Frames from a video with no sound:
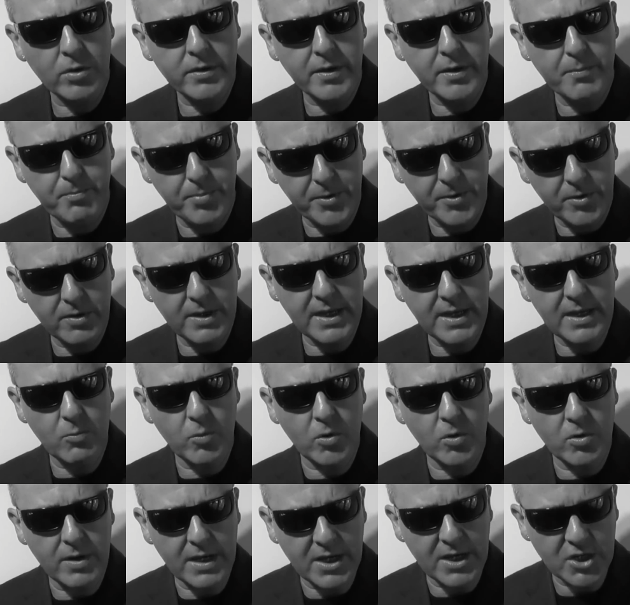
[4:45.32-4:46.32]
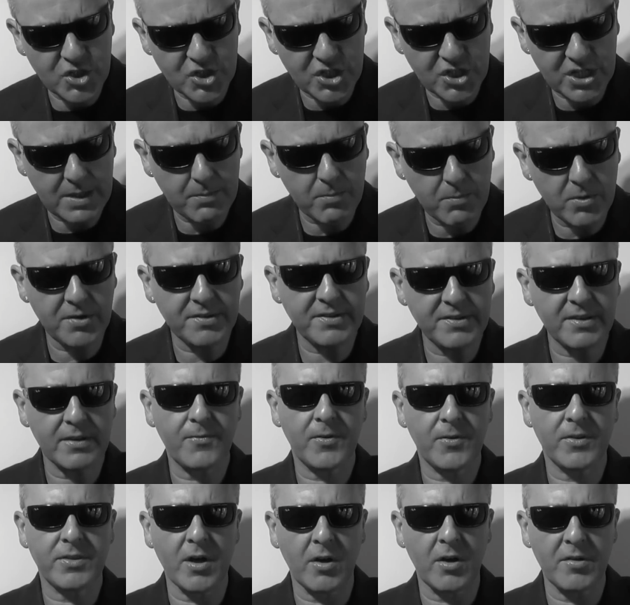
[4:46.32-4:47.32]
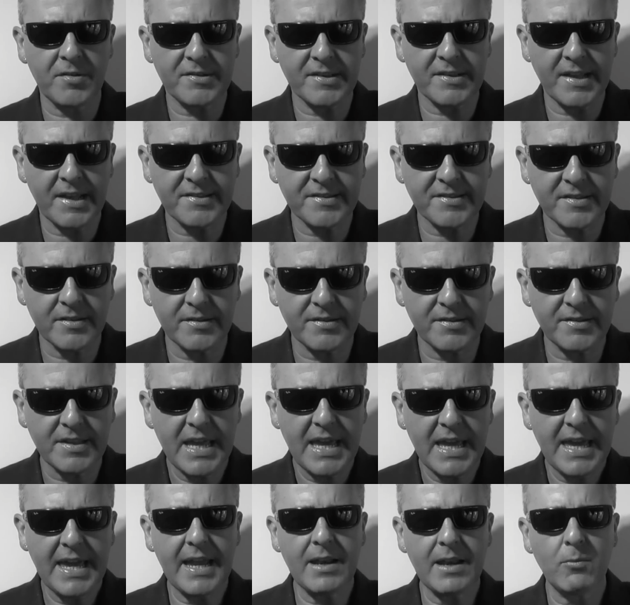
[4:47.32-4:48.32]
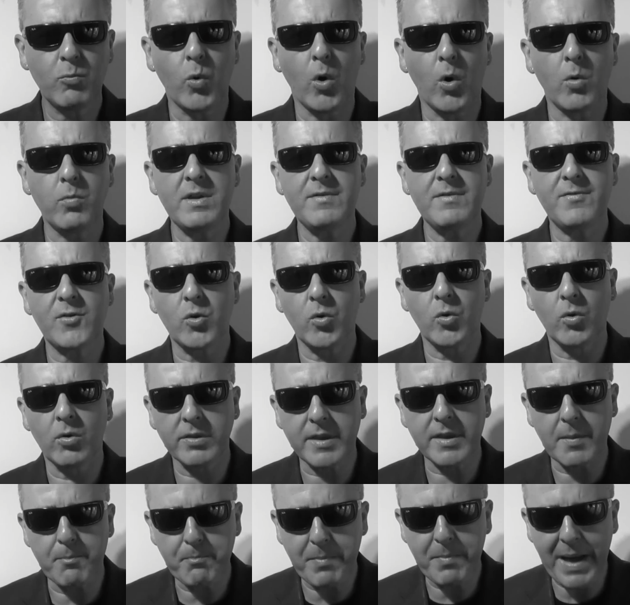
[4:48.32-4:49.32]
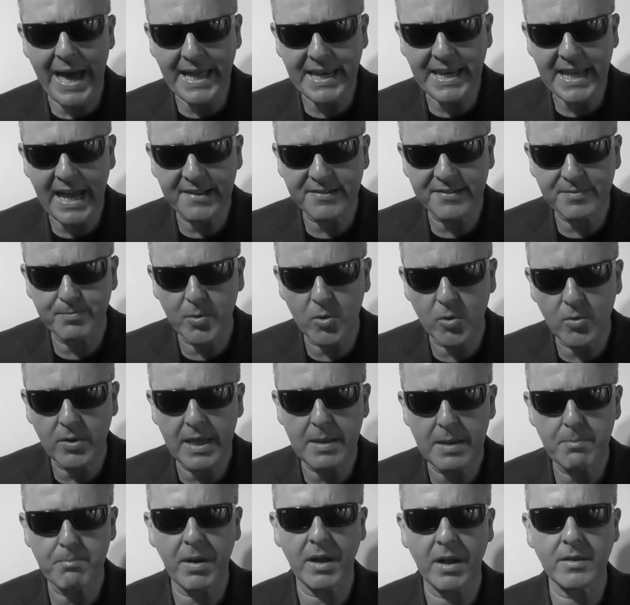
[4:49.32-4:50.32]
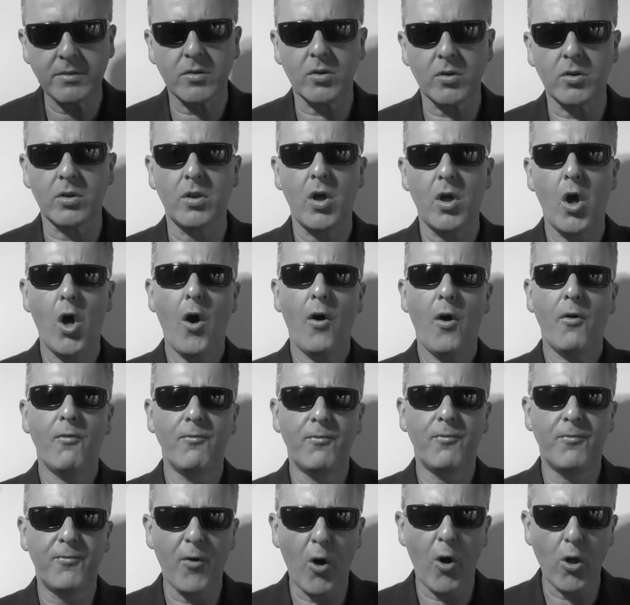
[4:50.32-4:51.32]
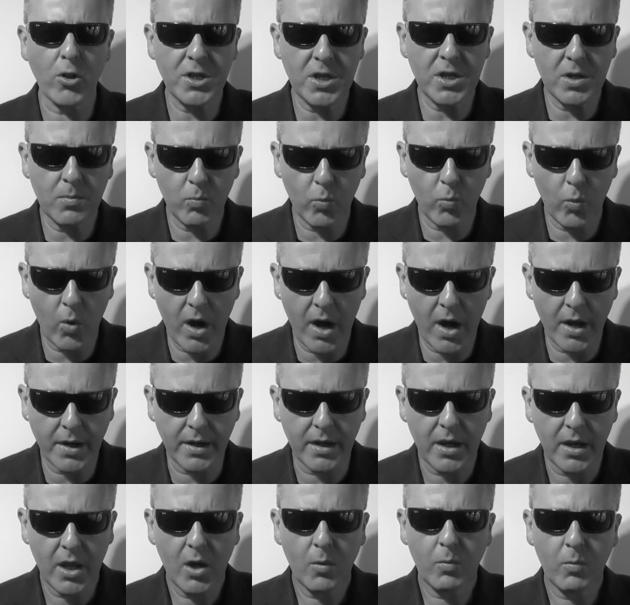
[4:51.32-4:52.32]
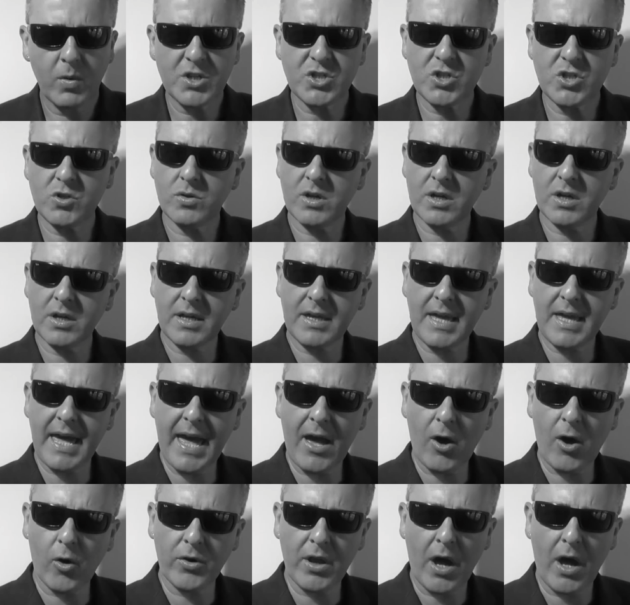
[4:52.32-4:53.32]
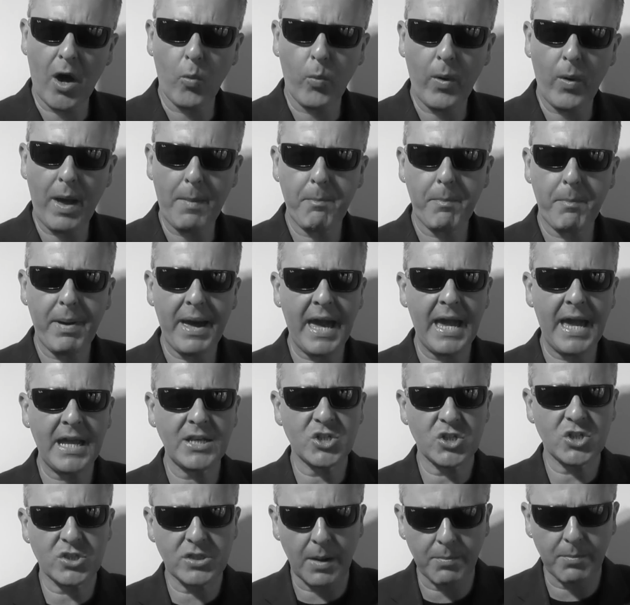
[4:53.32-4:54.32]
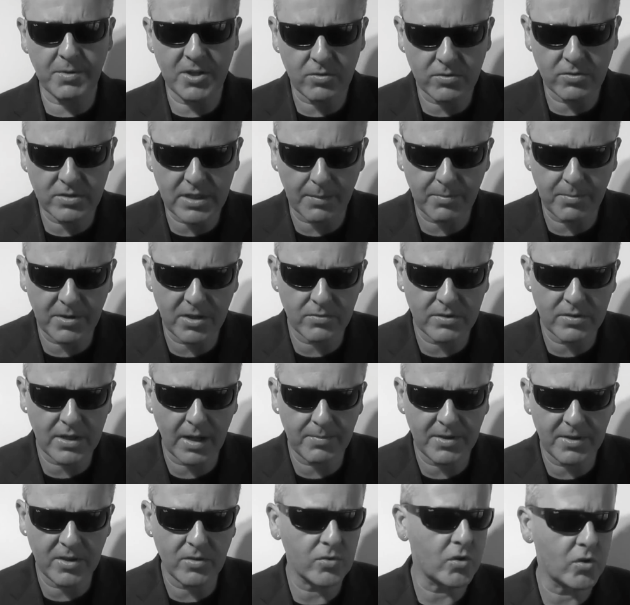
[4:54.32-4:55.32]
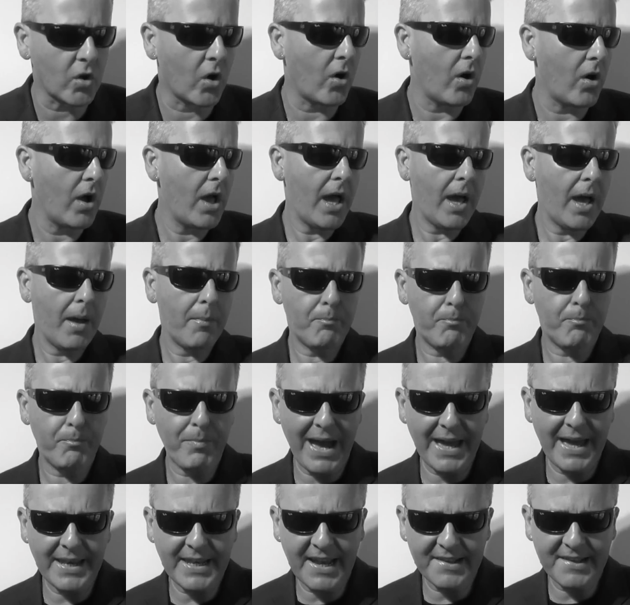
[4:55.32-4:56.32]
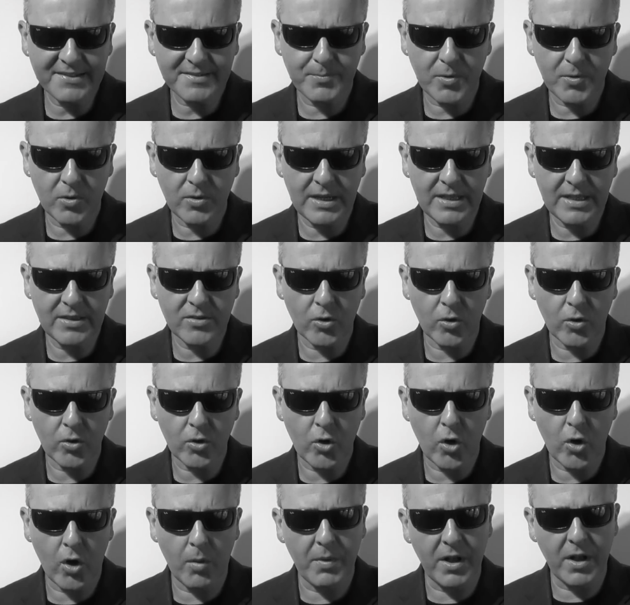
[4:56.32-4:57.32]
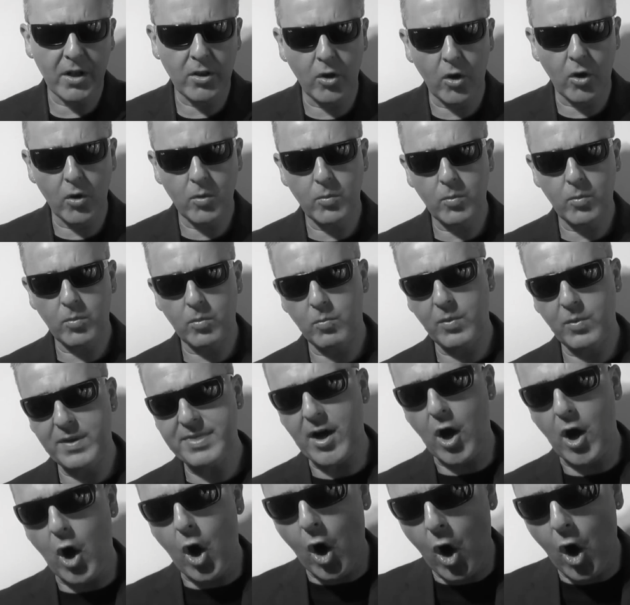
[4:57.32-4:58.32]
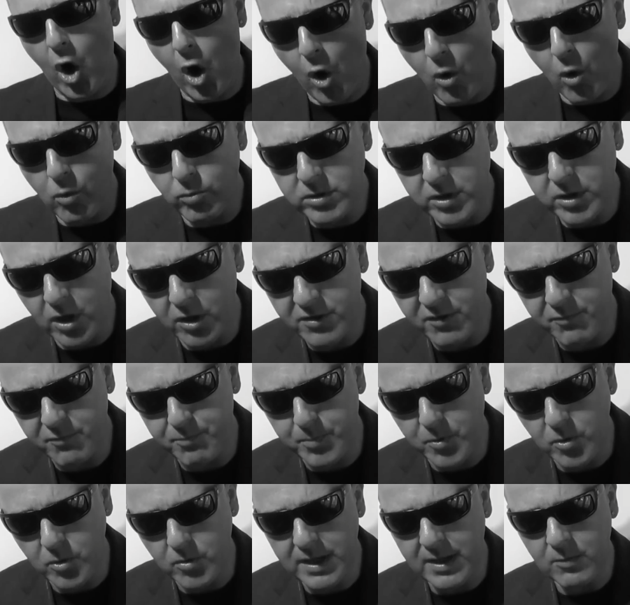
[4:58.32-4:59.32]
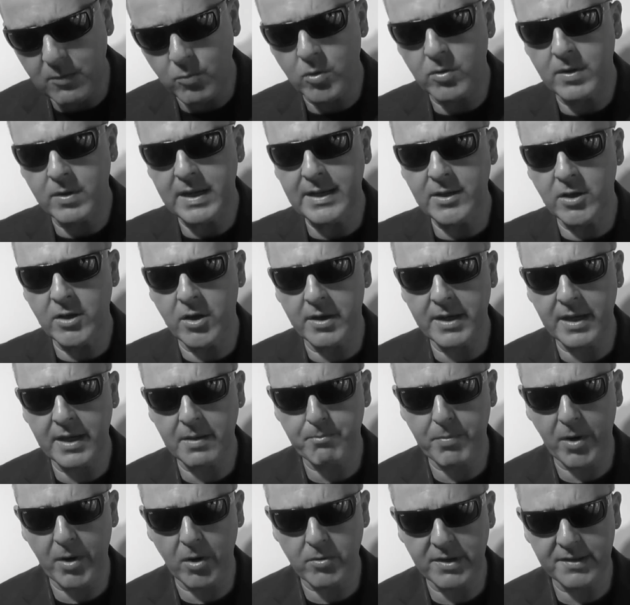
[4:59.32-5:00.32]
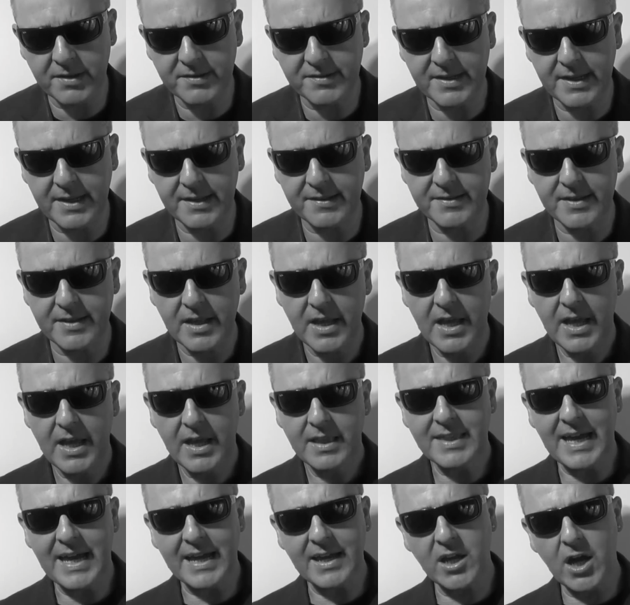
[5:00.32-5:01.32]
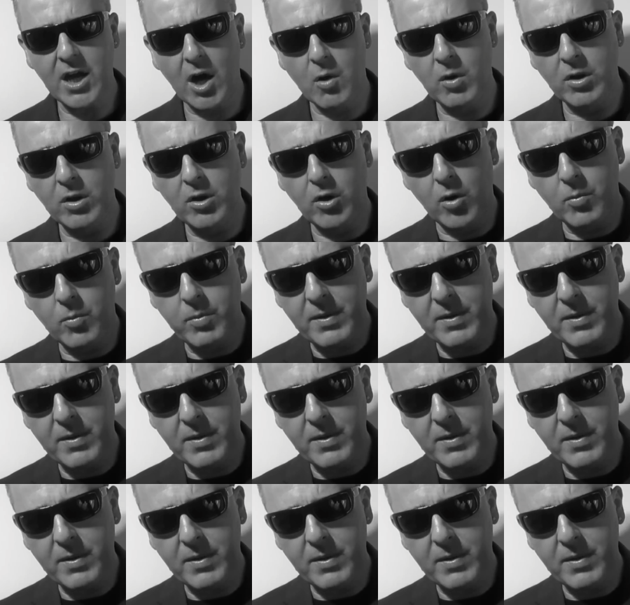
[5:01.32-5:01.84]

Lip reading: the Boogie-woogie sheet music for those lessons in what we've called the Badass Boogie Bundle Volume 1, which you can get on our webpage www badassboogie.com, along with a whole load of Boogie-woogie learning bonuses that go along